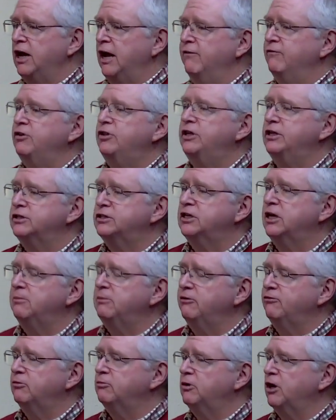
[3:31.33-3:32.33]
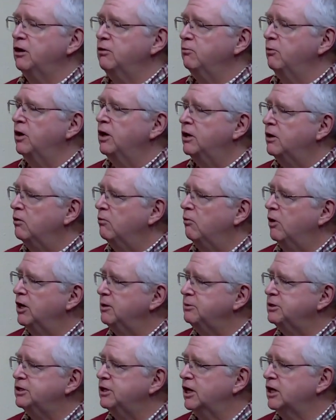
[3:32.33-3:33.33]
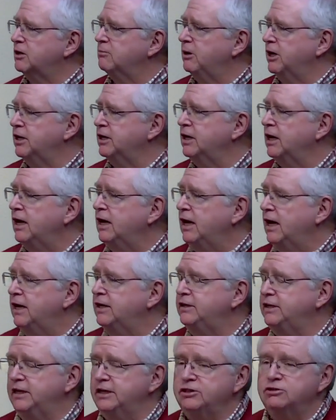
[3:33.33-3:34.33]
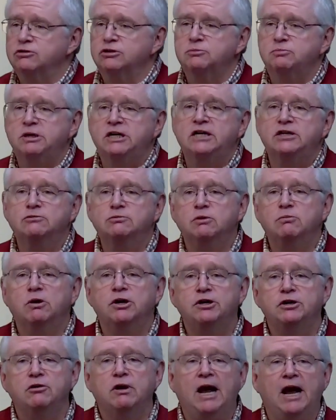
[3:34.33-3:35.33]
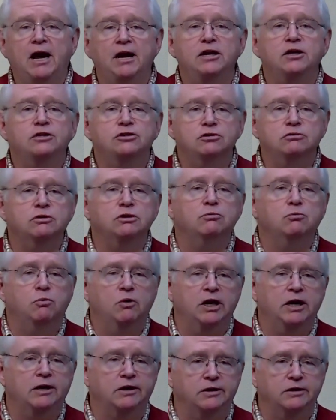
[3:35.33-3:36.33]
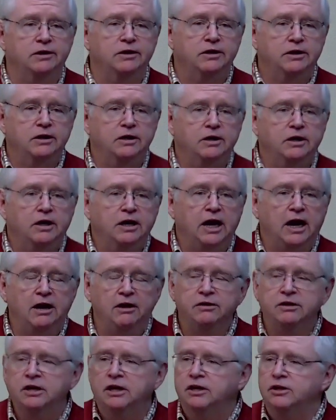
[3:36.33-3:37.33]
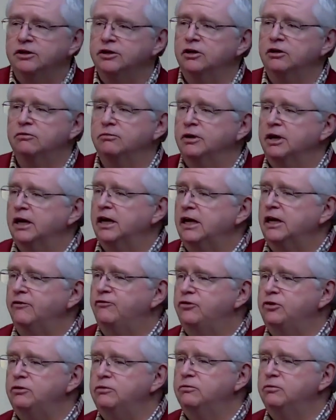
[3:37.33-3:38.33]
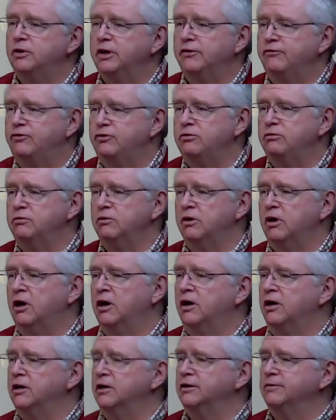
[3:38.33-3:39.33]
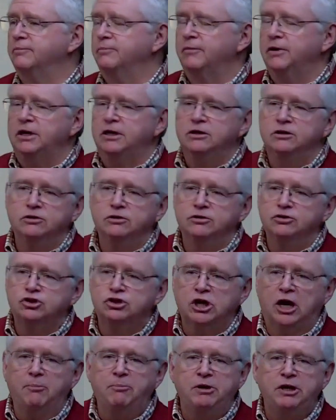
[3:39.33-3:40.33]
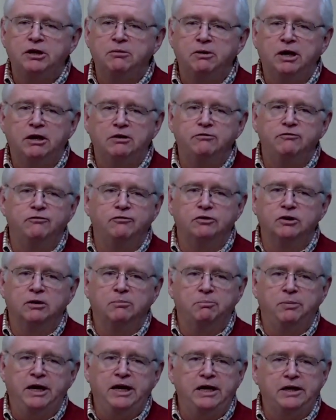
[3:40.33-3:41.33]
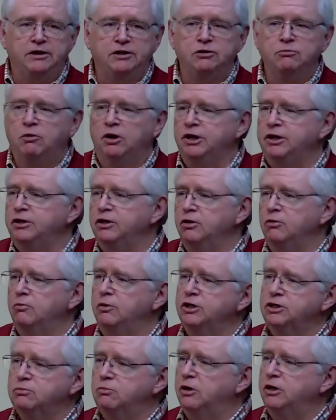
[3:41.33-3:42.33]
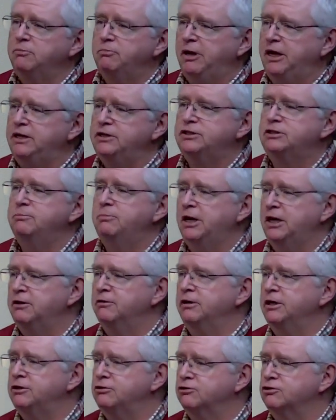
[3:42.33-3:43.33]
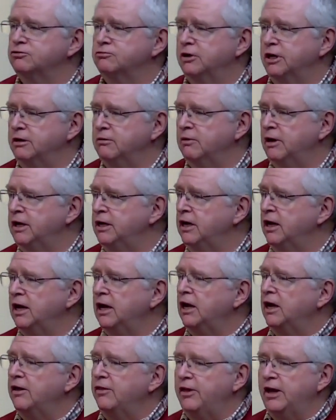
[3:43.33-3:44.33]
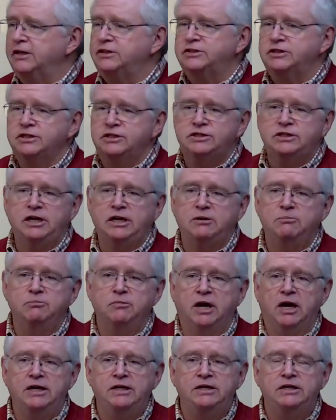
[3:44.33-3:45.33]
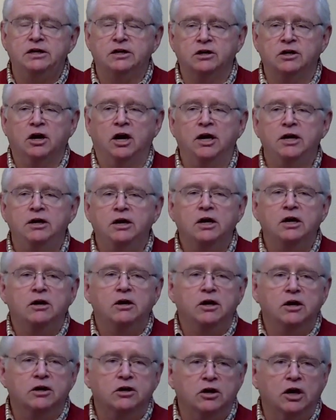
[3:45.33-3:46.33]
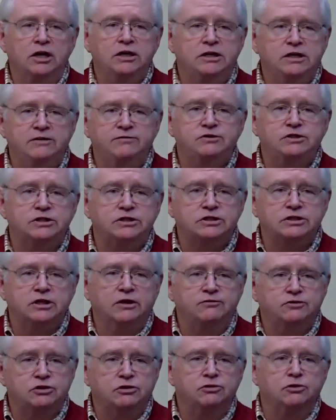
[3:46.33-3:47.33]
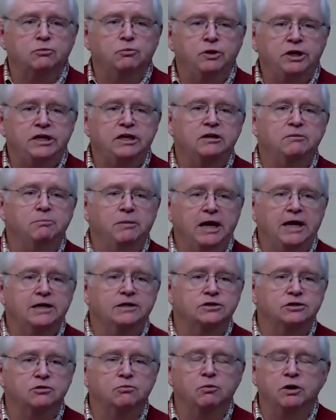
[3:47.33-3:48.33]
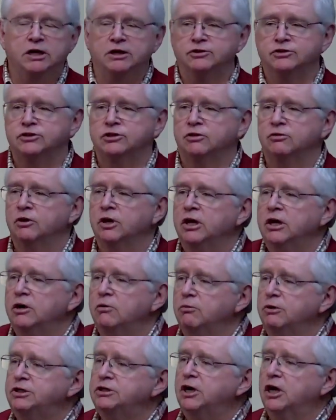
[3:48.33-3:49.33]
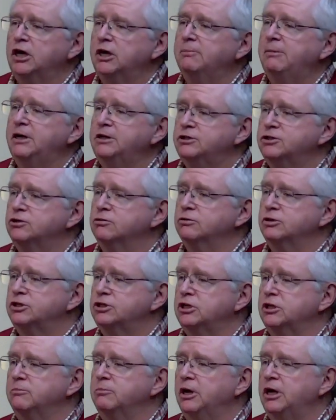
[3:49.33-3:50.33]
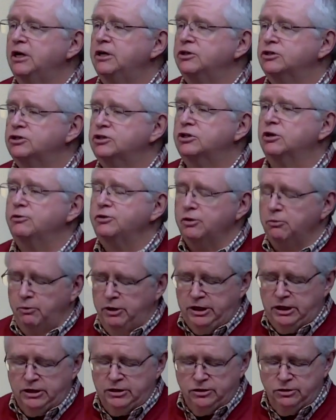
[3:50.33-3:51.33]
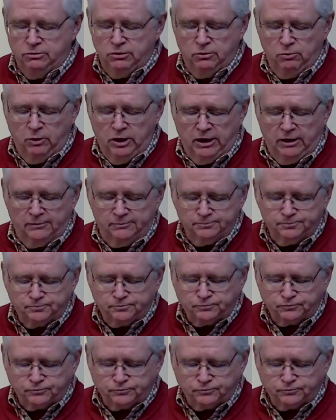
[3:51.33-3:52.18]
everything is coming from God, why do we talk about it? And the answer is because we want to know how to do it well. How, you know, if you are shopping around for a bank, you want to know which one pays the better interest rate, right? That's the same idea. God gives us stuff so that we can manage it well. So we talk about stewardship so that we can do it well.